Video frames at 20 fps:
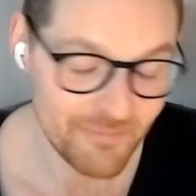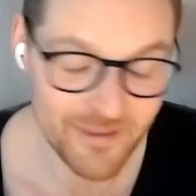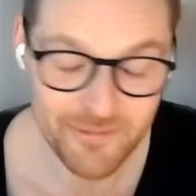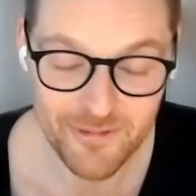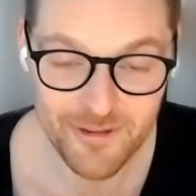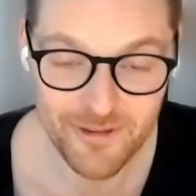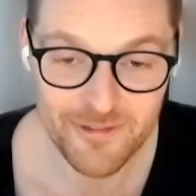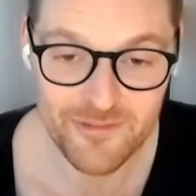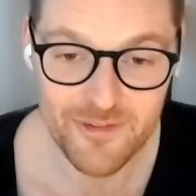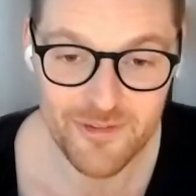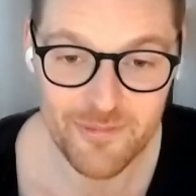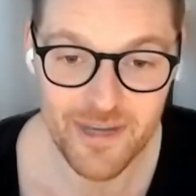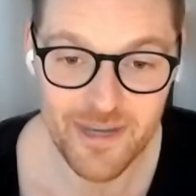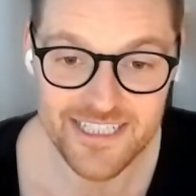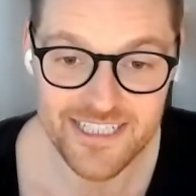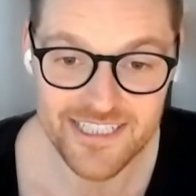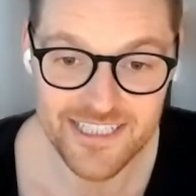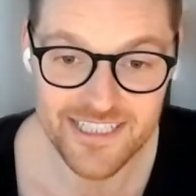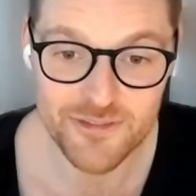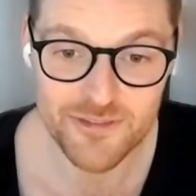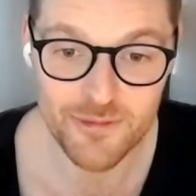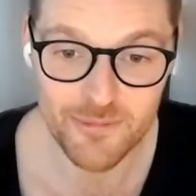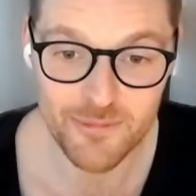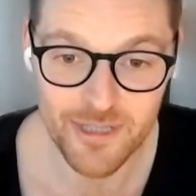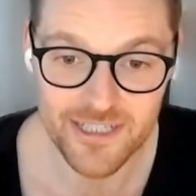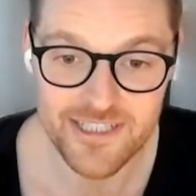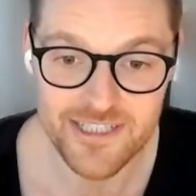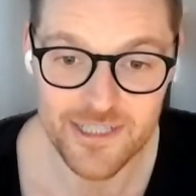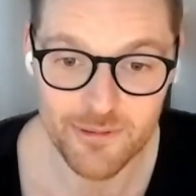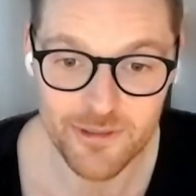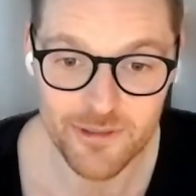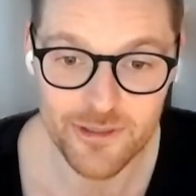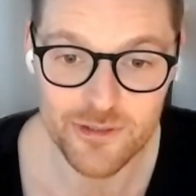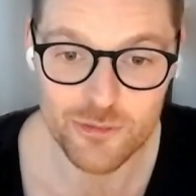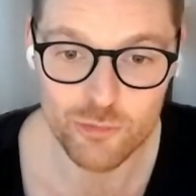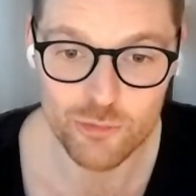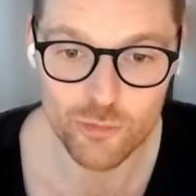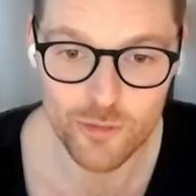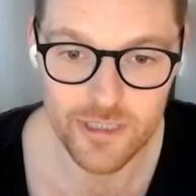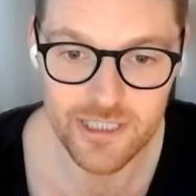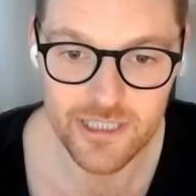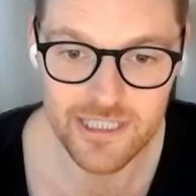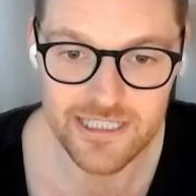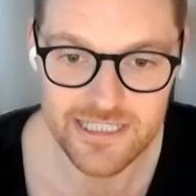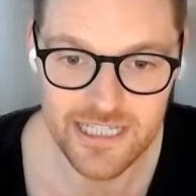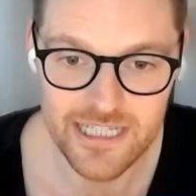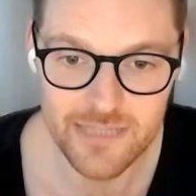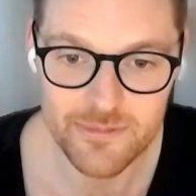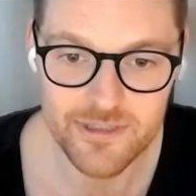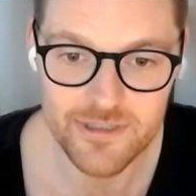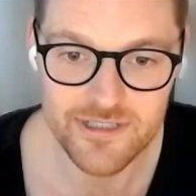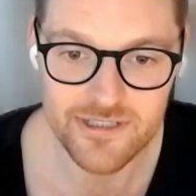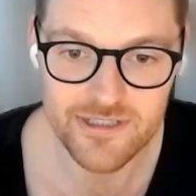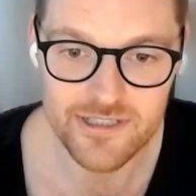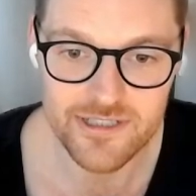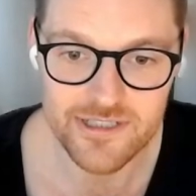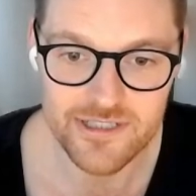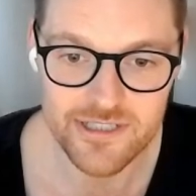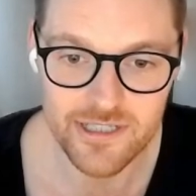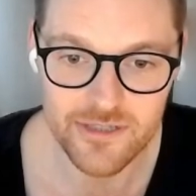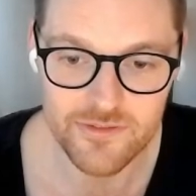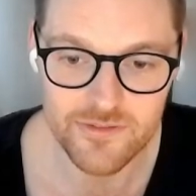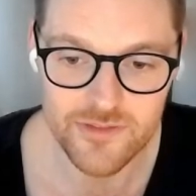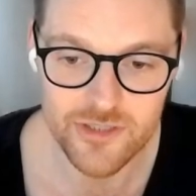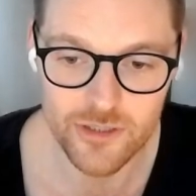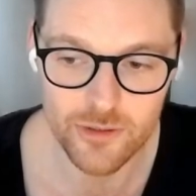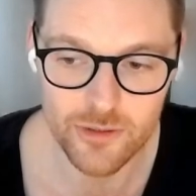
information just from like someone who's really deep into this stuff. So